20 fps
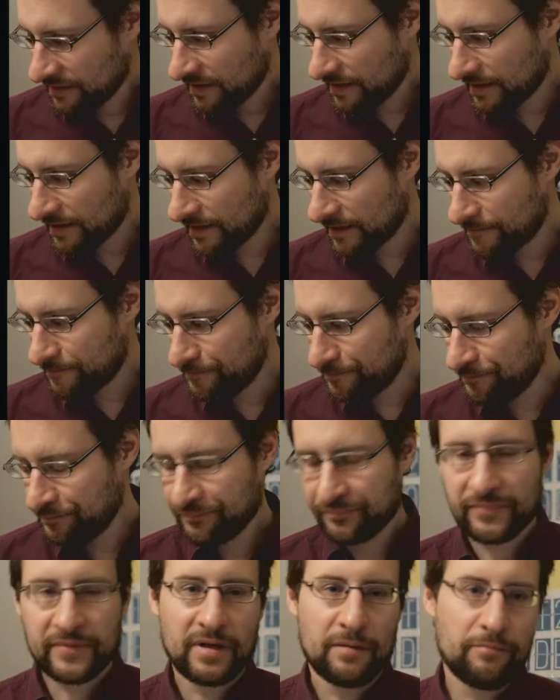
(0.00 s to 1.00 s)

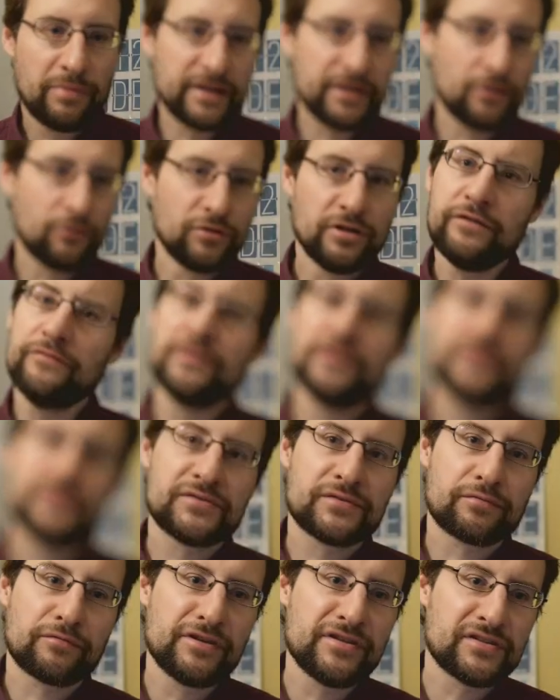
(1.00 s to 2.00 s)
but only with
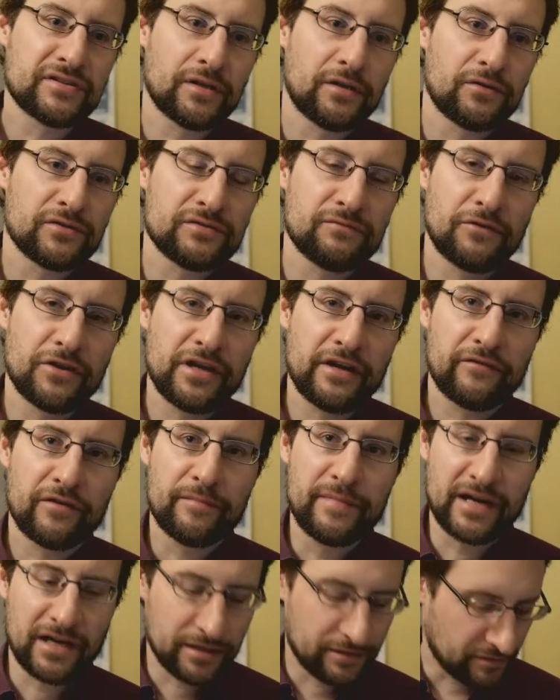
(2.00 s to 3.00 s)
3000 whatever
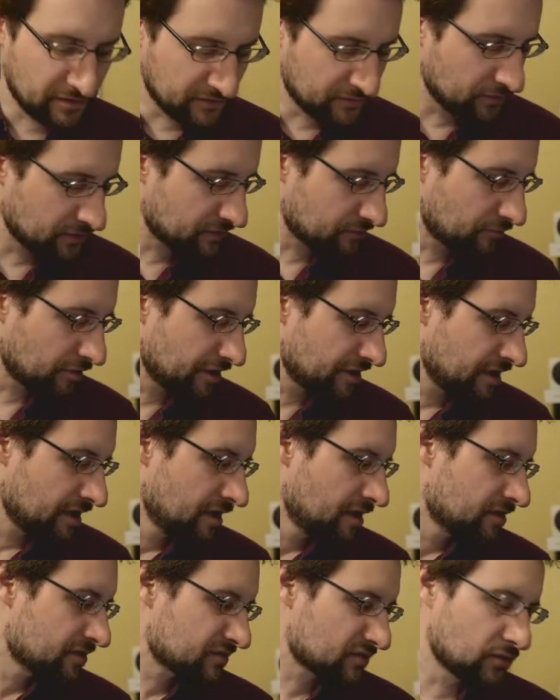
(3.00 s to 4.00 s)
mega transfers, right?
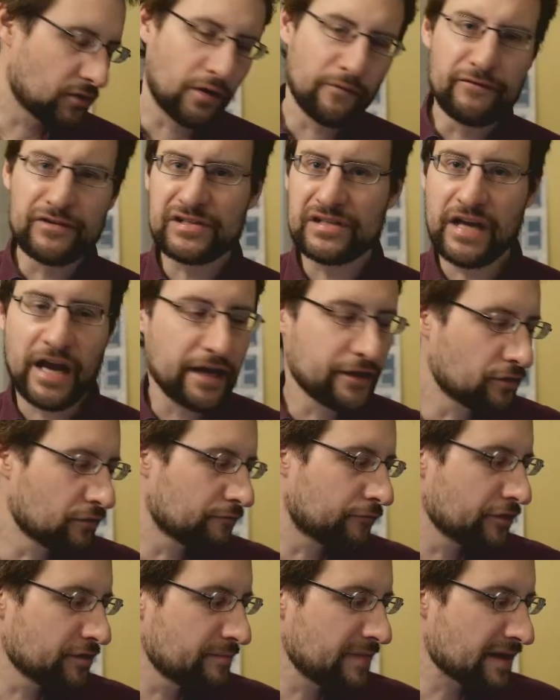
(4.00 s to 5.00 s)
So obviously I don't
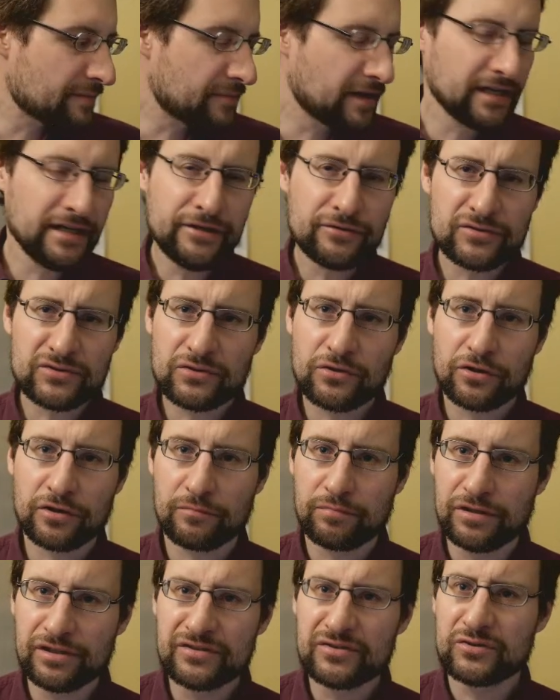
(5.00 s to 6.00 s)
want to make my Linux kernel
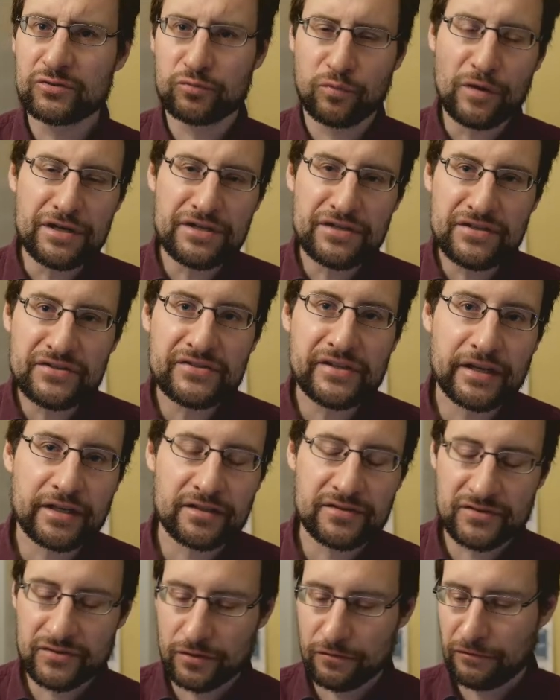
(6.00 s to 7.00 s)
builds 20
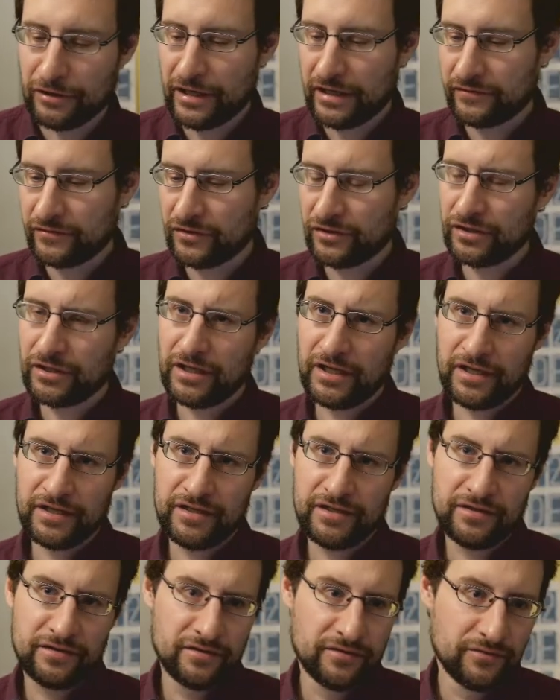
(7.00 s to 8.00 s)
seconds or whatever
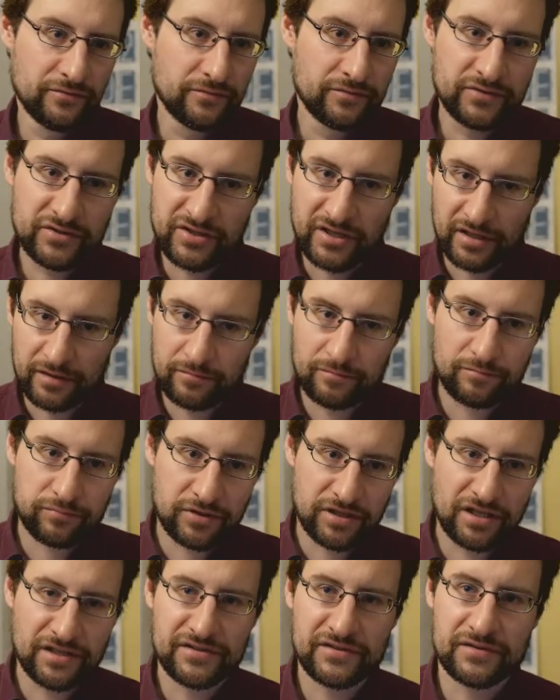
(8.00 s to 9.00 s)
and
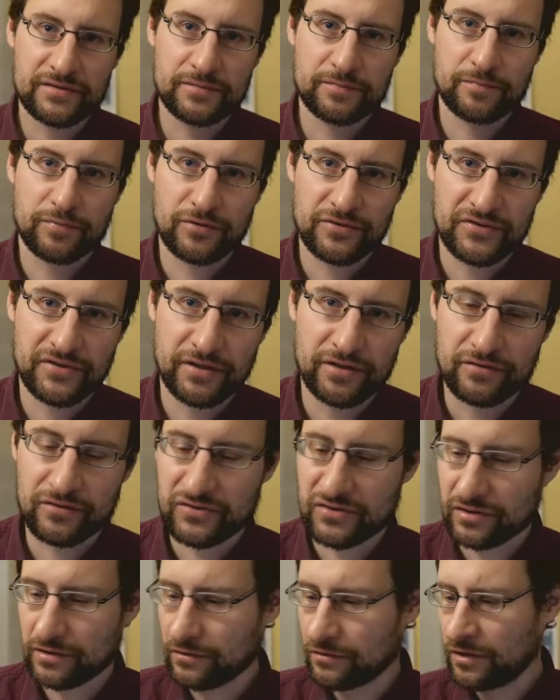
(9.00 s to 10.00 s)
10+% or
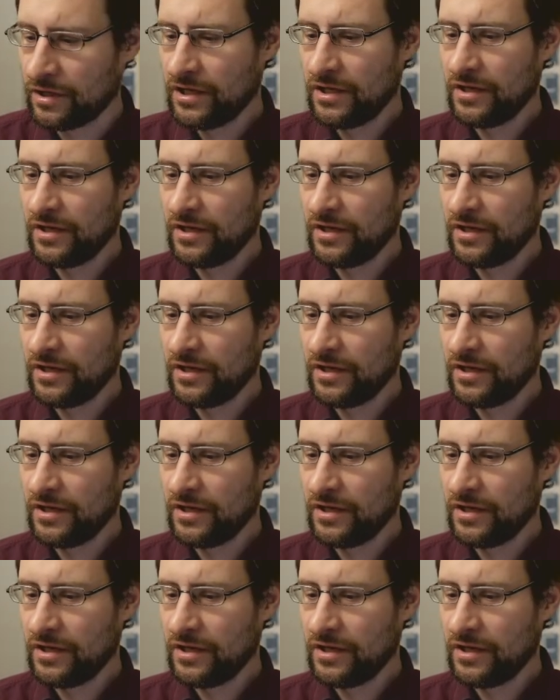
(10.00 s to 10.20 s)
so